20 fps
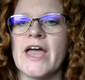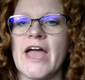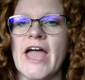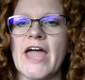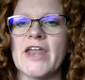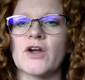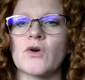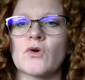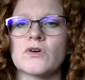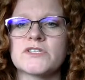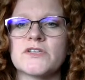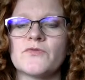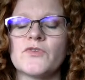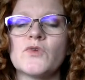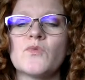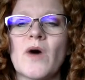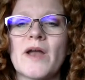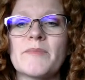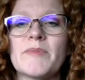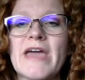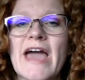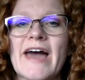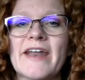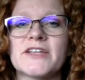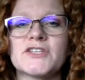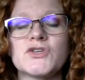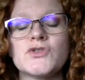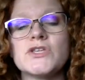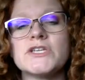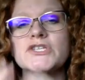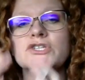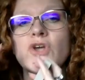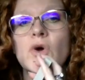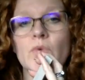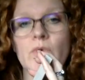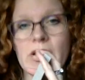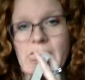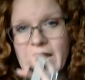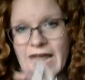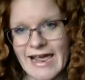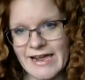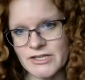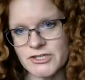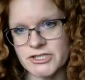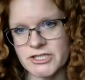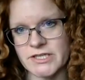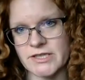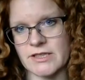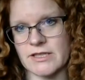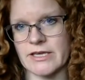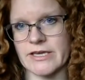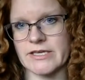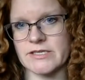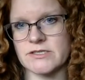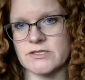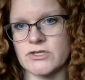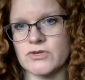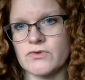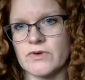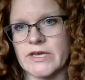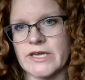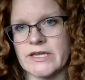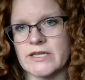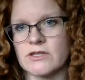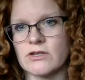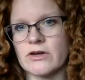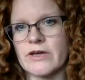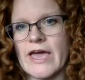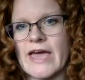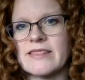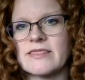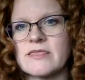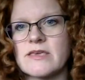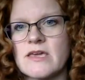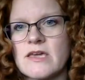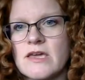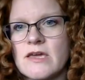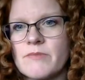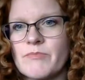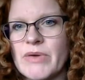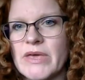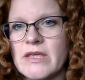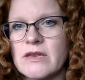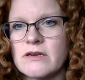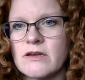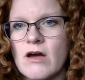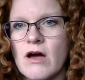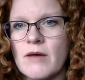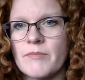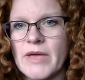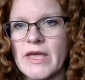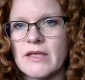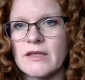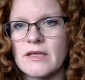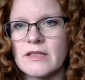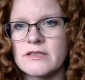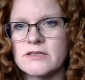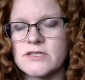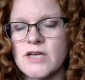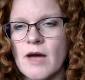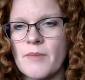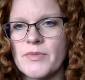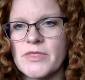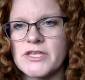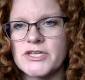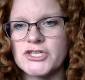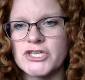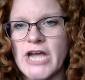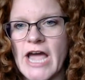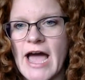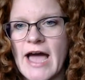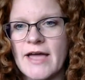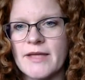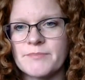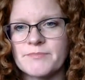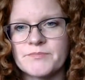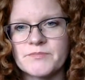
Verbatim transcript: And of course, if you want to be added to the donation list, you can look at the pinned comment at the top of the chat,